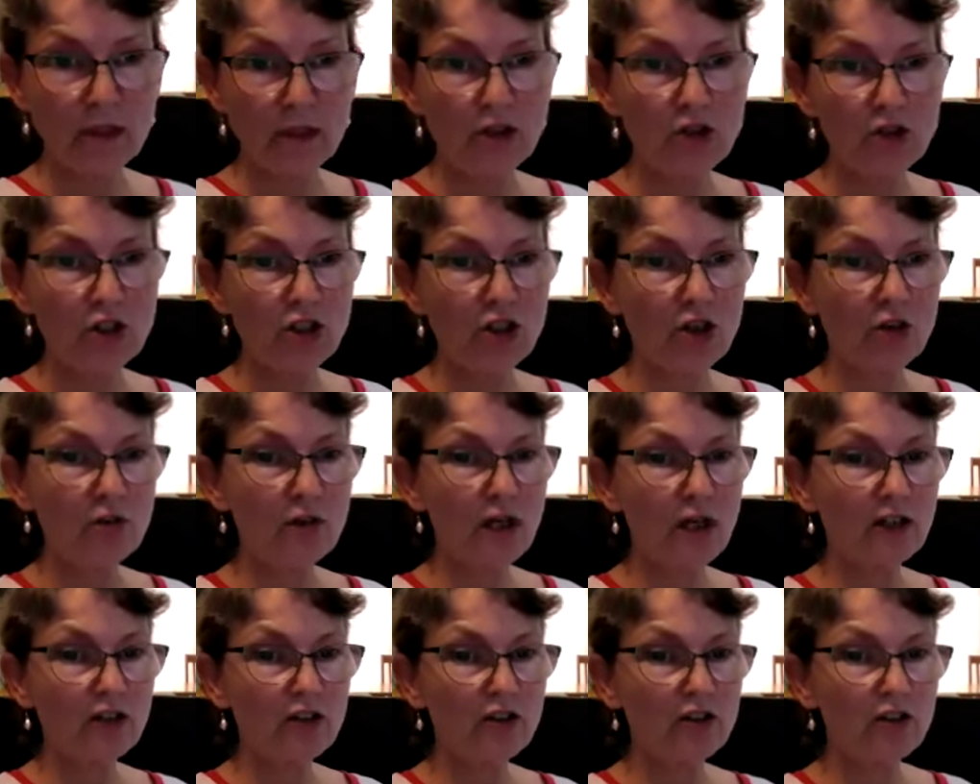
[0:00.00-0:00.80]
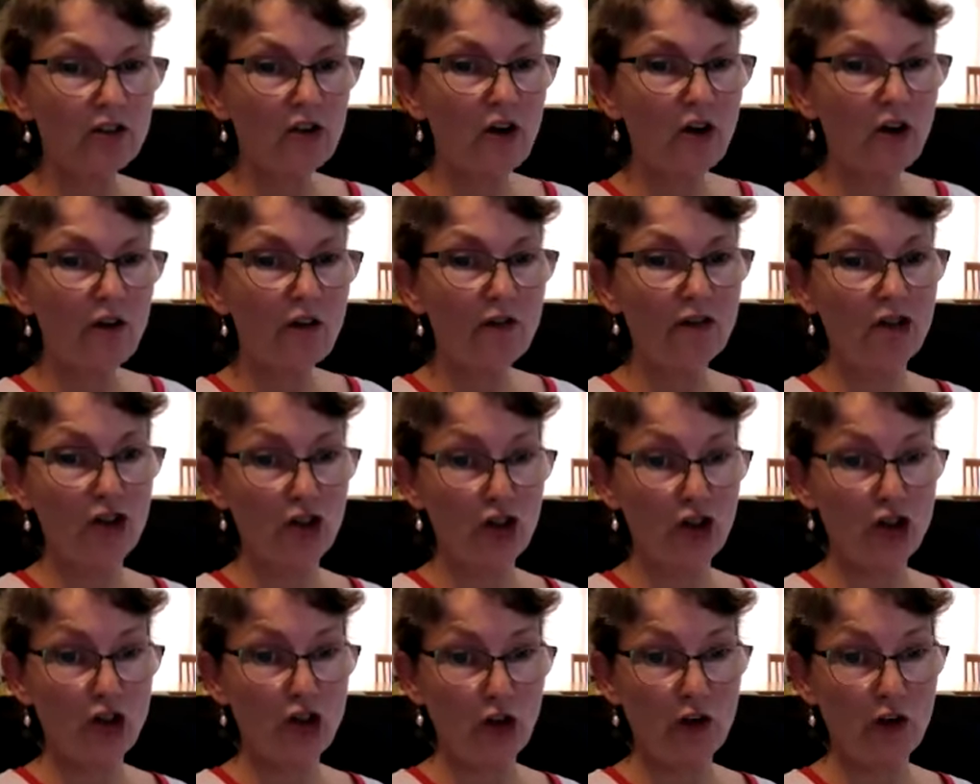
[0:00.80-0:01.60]
So that's not
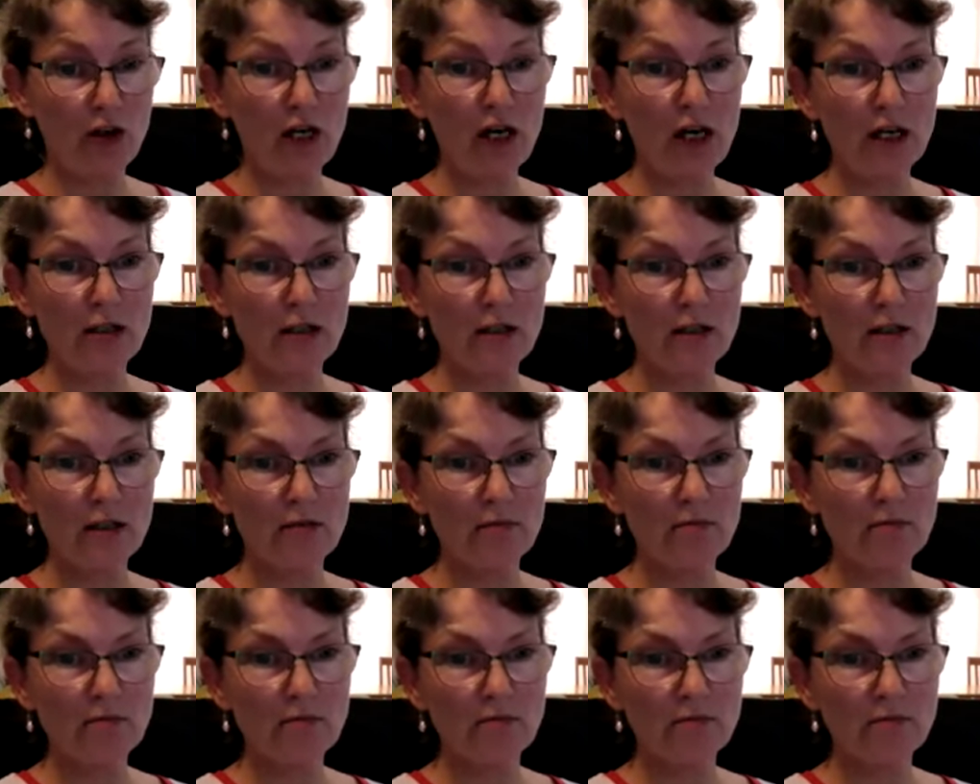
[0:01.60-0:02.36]
good on us.